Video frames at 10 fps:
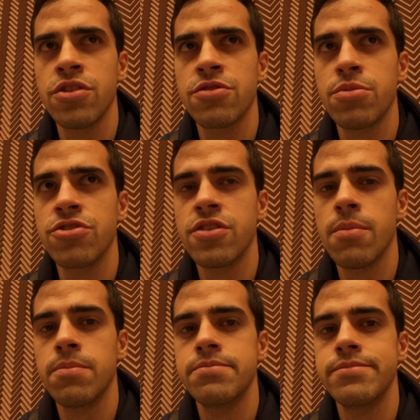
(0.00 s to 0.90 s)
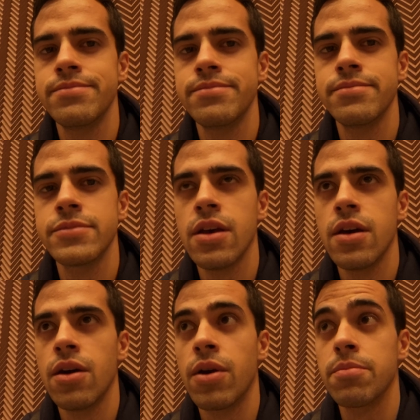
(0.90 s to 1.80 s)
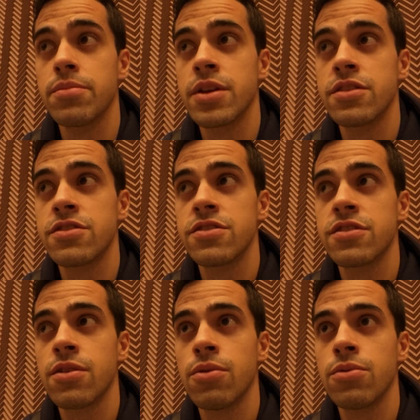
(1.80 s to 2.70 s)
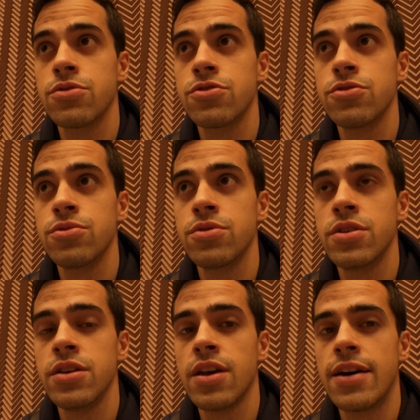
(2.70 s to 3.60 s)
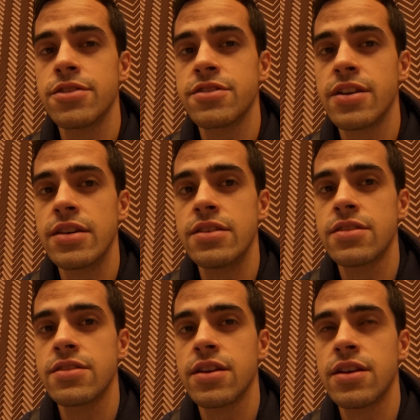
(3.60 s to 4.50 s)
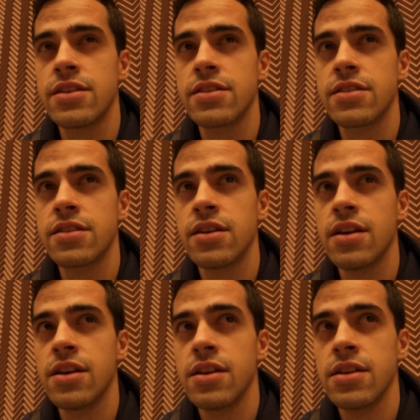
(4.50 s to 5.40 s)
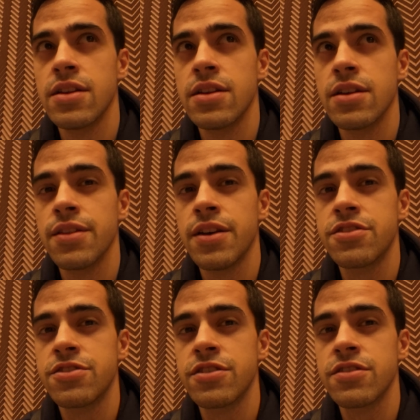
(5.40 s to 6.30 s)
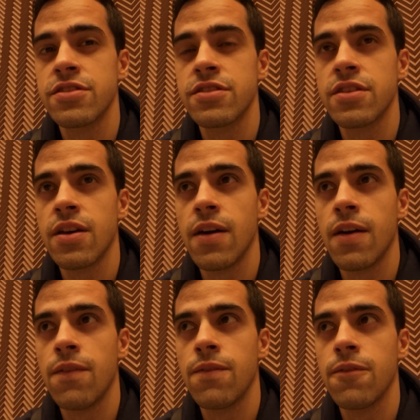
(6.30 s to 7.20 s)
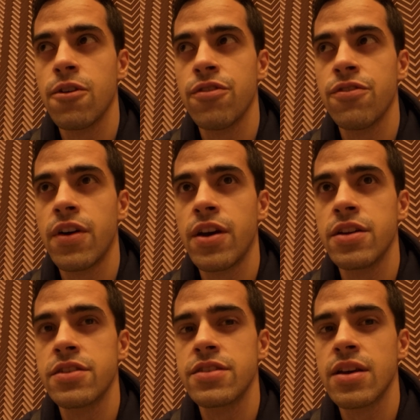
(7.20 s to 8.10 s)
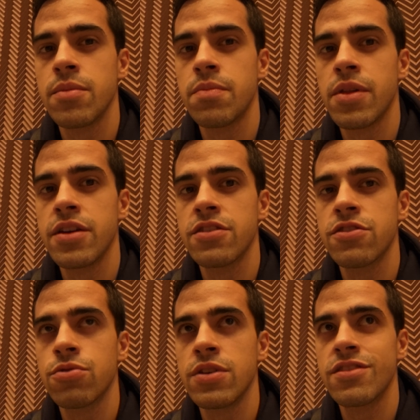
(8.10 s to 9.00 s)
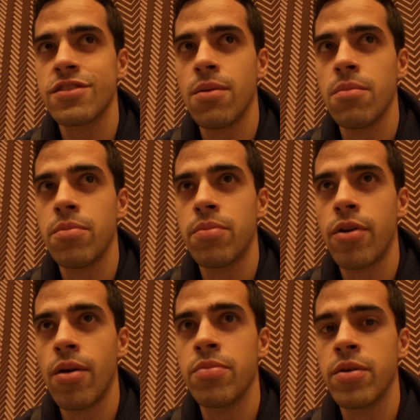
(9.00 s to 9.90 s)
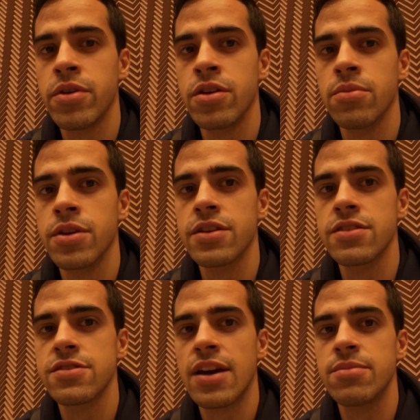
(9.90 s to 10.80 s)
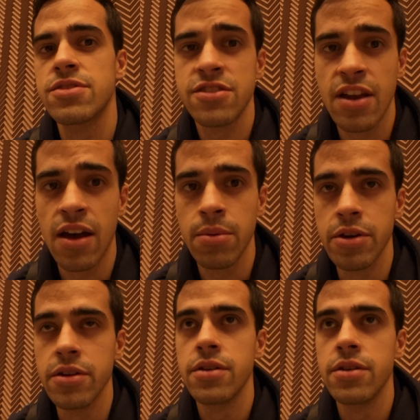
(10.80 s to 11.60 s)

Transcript: museum. Right, let's just go to the outside and let's just find a place to eat some proper meal because I'm starving.